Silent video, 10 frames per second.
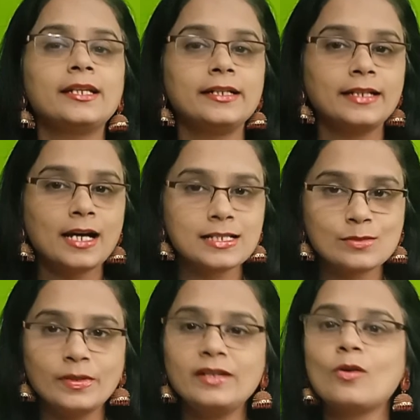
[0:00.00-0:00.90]
in
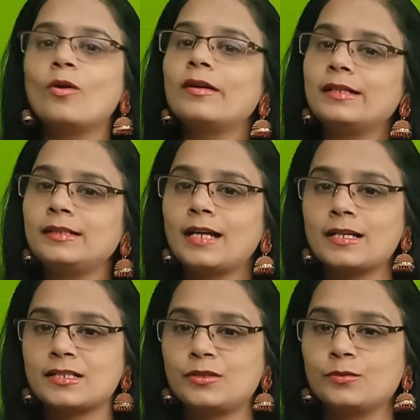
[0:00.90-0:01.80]
task 1 or in
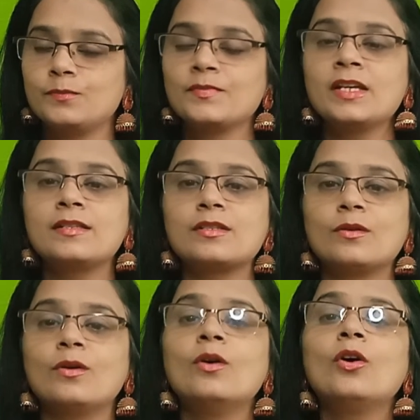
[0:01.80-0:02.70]
task 2.
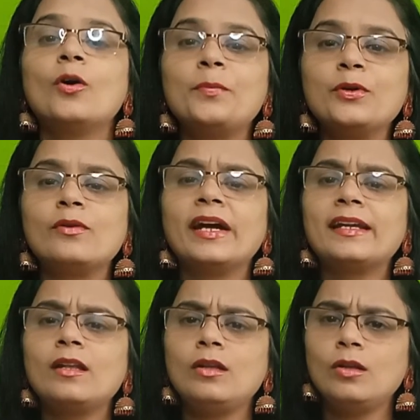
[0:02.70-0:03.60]
So, hope you
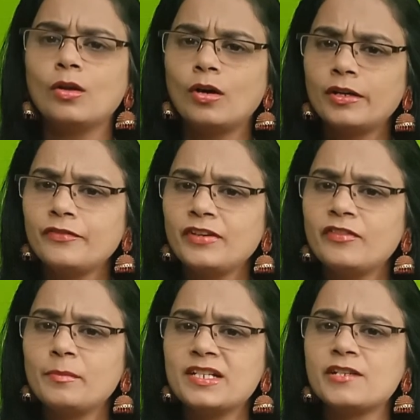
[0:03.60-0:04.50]
get a lot of
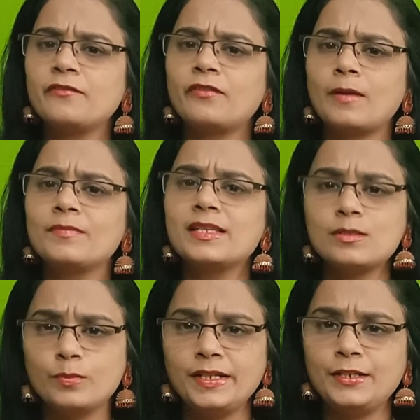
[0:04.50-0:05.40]
information from
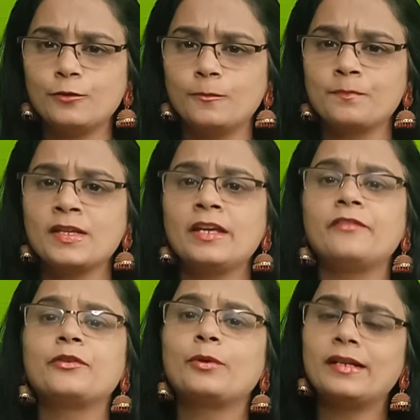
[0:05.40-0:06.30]
this video.
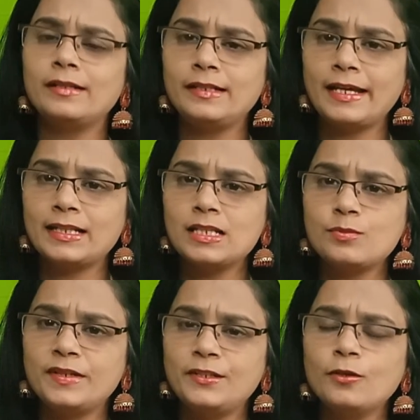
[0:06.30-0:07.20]
If you really like
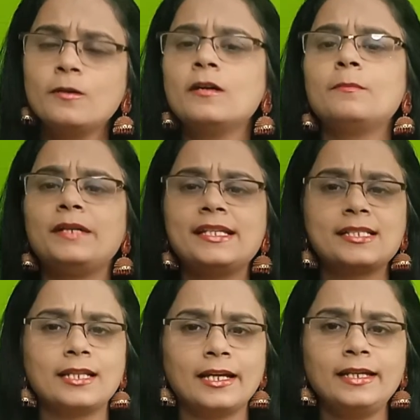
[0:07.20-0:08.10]
this video,
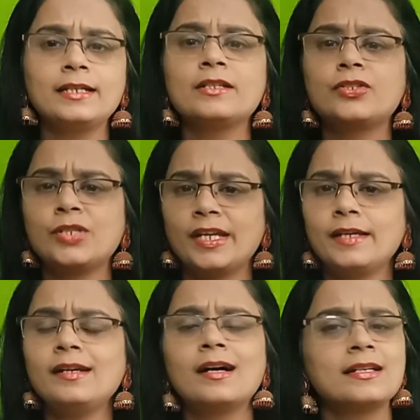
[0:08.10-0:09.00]
please like,
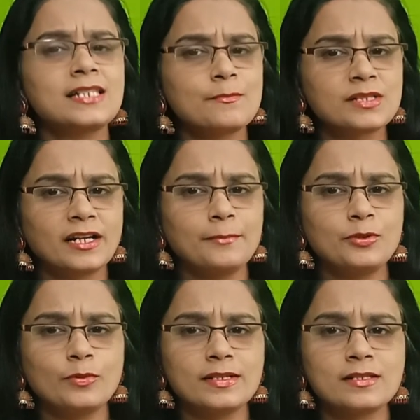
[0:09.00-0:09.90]
share and subscribe
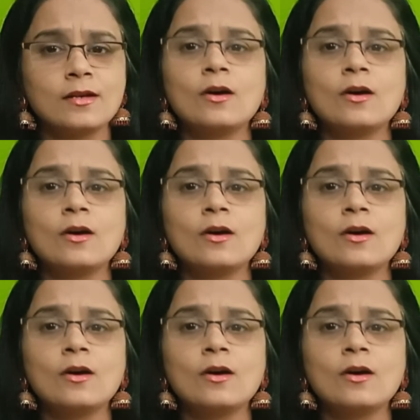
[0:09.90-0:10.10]
to us.